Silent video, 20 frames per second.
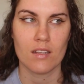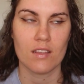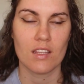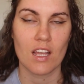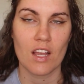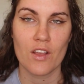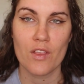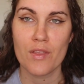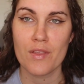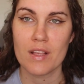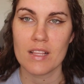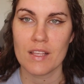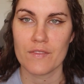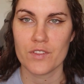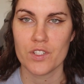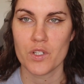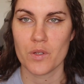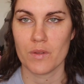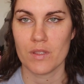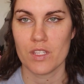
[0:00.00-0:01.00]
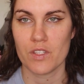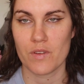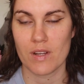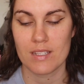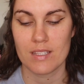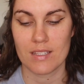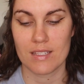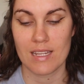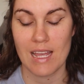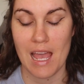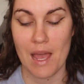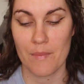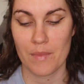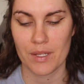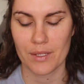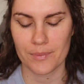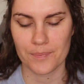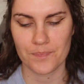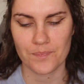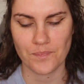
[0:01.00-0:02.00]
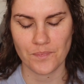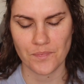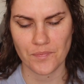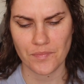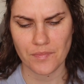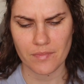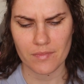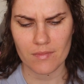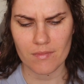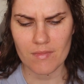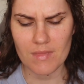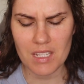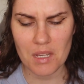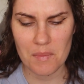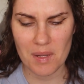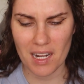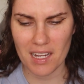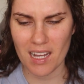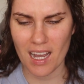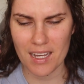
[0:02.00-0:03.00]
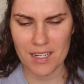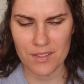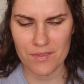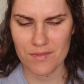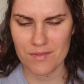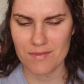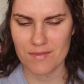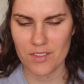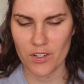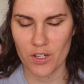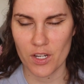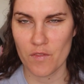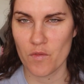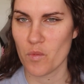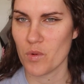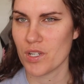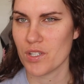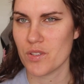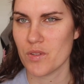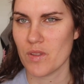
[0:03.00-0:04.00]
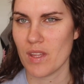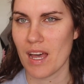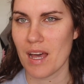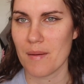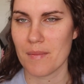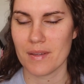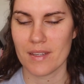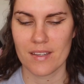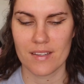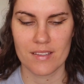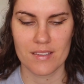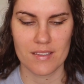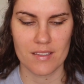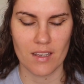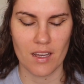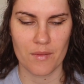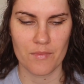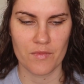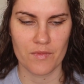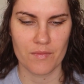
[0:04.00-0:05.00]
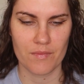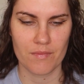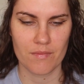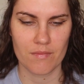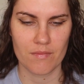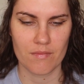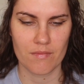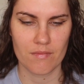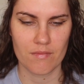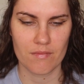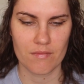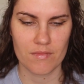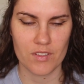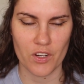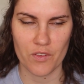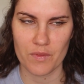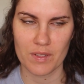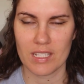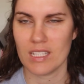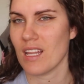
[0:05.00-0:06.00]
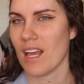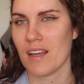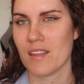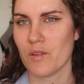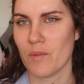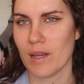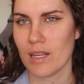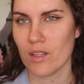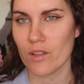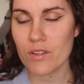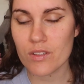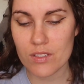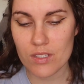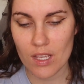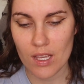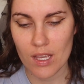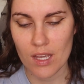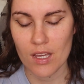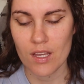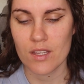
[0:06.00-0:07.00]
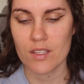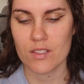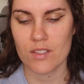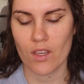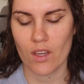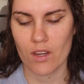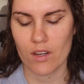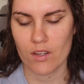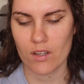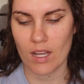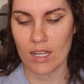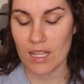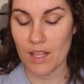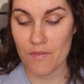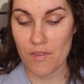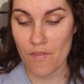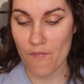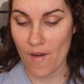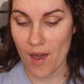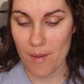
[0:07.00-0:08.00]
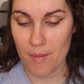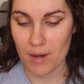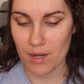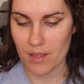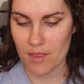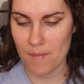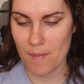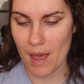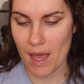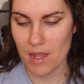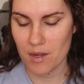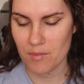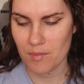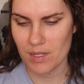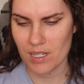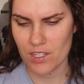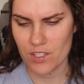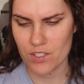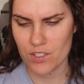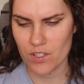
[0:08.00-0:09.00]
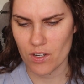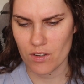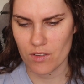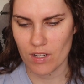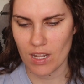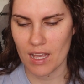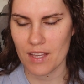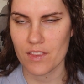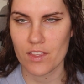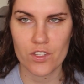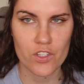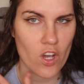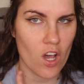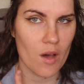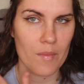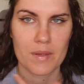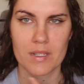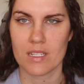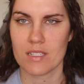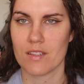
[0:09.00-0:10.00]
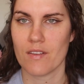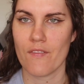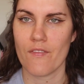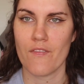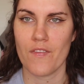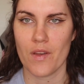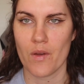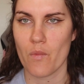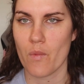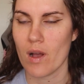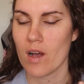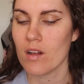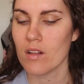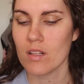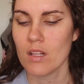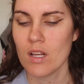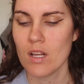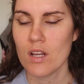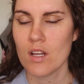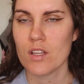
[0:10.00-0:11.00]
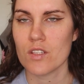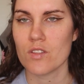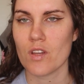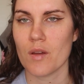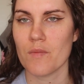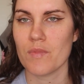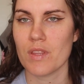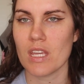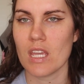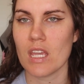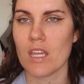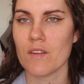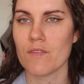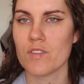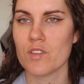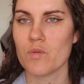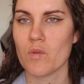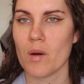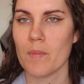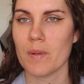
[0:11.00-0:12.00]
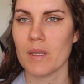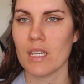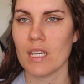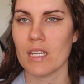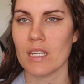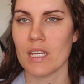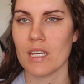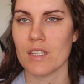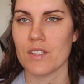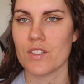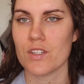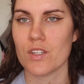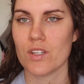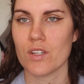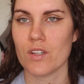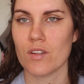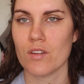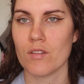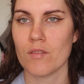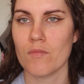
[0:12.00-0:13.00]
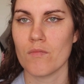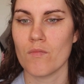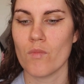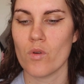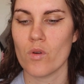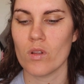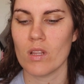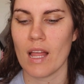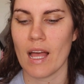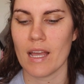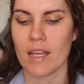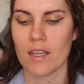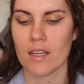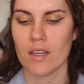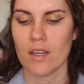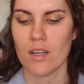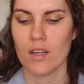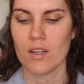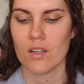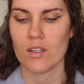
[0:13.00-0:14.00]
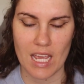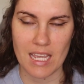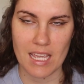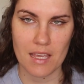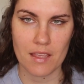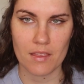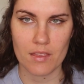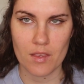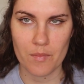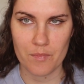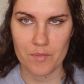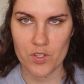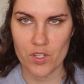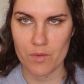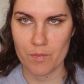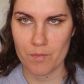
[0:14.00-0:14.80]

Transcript: The only thing left to do on this dress is to hem it, but I kind of don't even want to do that because I don't really like the way it looks. So I love the fabric and the pattern, but I just don't like the top. It doesn't fit well. So I'm thinking of swapping it into more like taking the